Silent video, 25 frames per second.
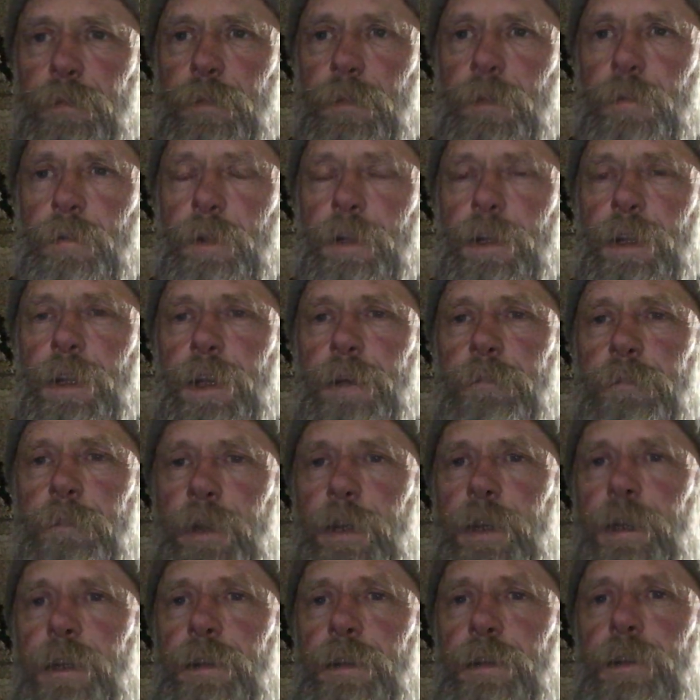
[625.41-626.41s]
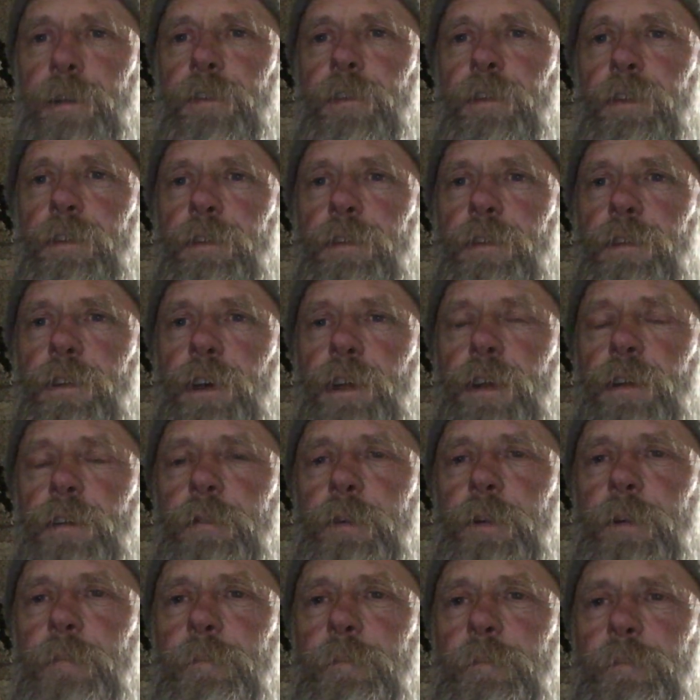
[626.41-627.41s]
when they meet, there's a kind of a